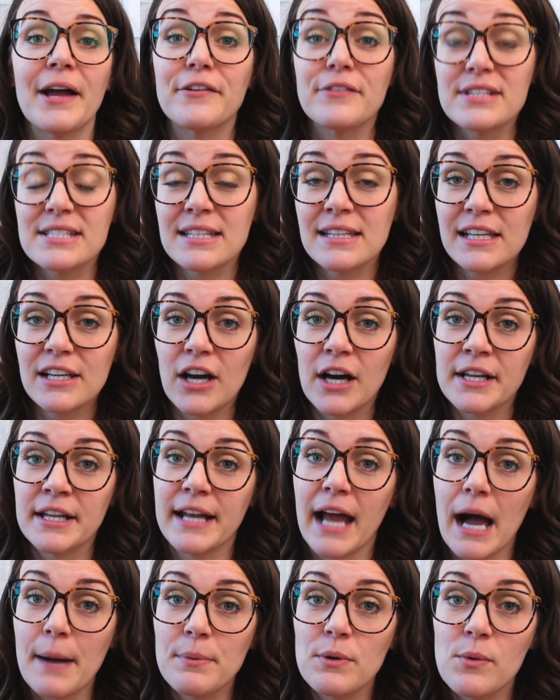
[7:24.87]
recently got
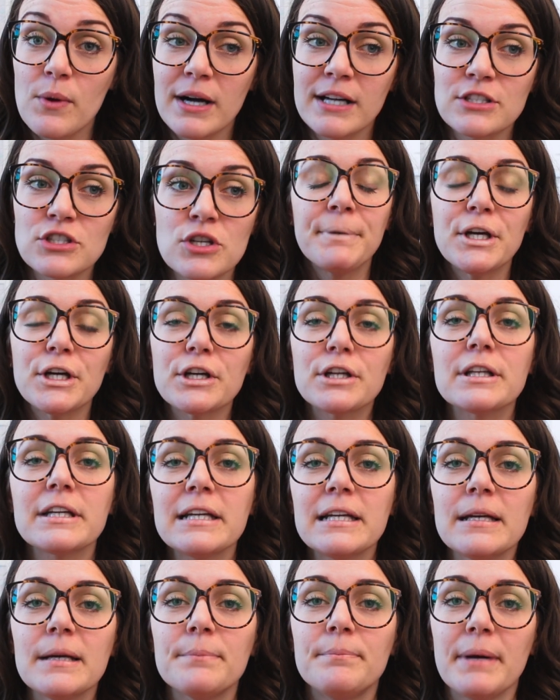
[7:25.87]
an Apple Watch
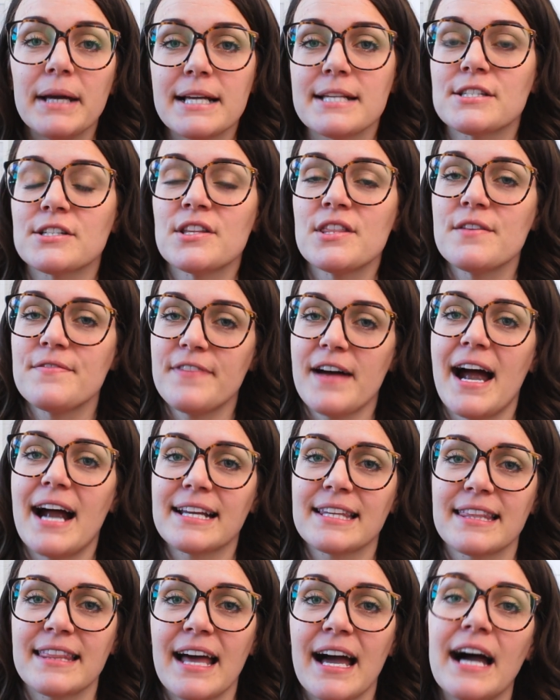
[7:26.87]
purely based on the
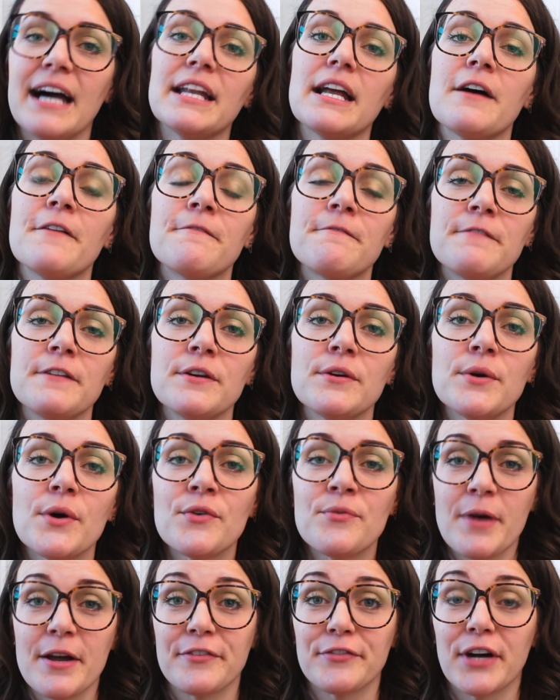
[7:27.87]
fact that a few
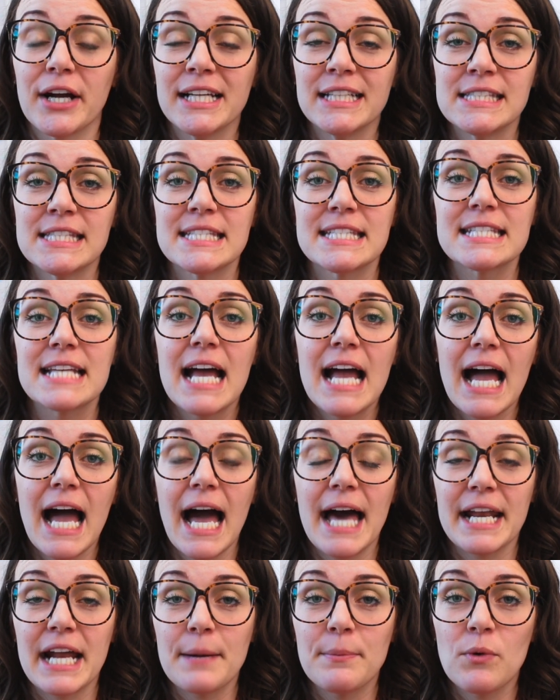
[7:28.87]
of my friends
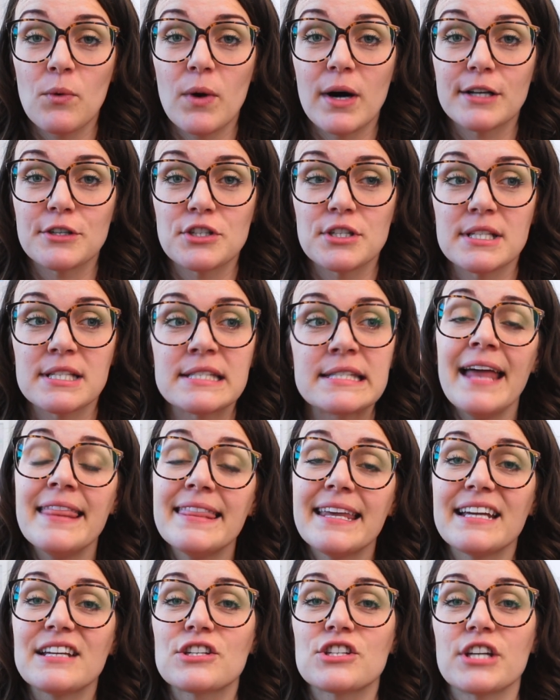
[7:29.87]
had Apple Watches and
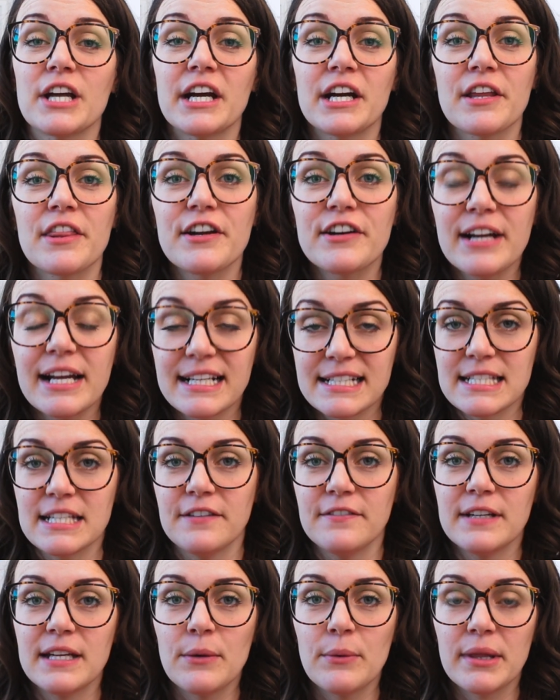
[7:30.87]
they share their
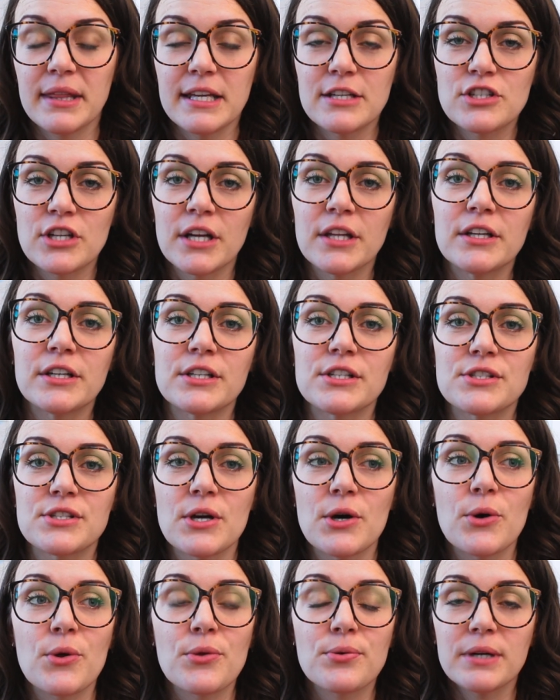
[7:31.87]
activity with each other.
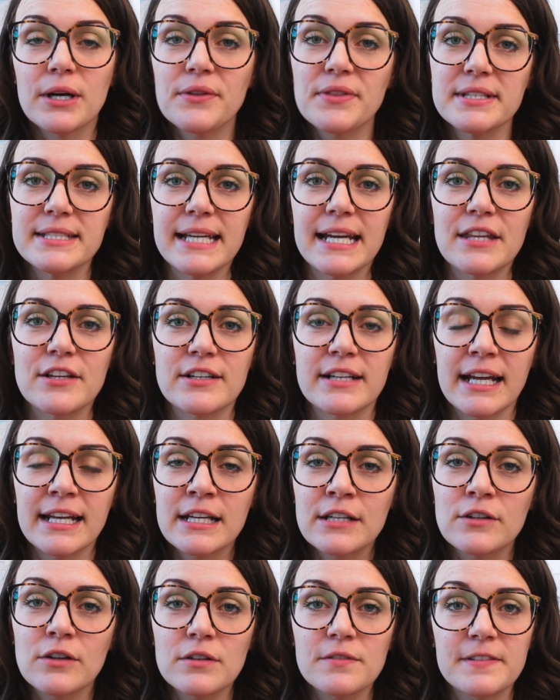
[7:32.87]
So throughout the day, they're
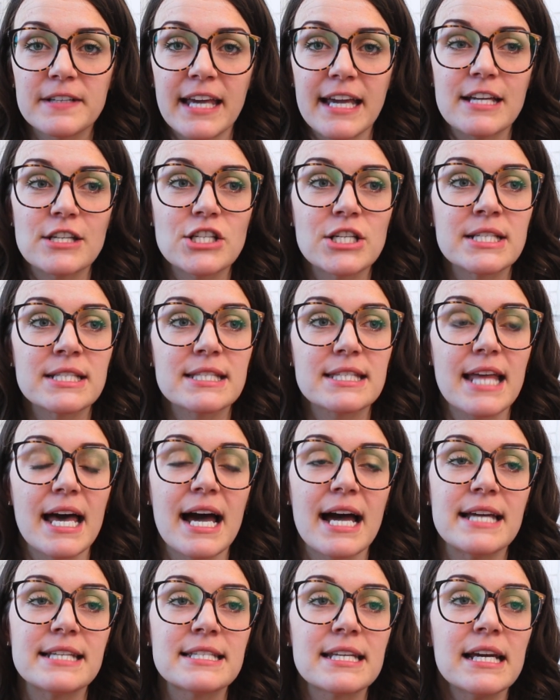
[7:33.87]
getting notifications
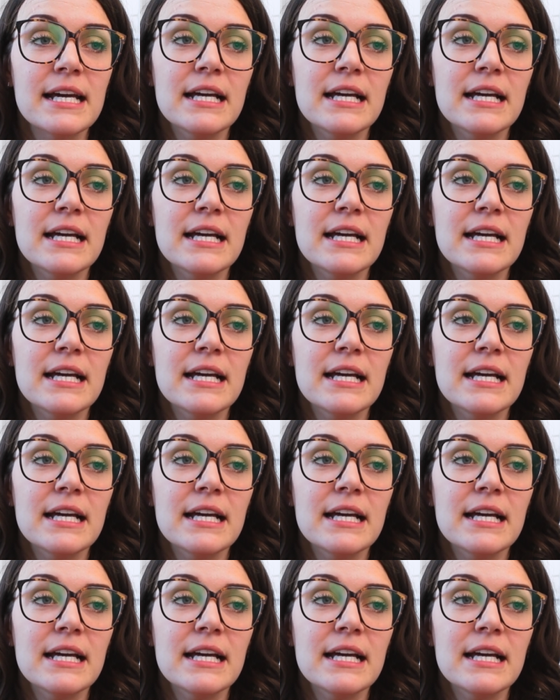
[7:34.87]
that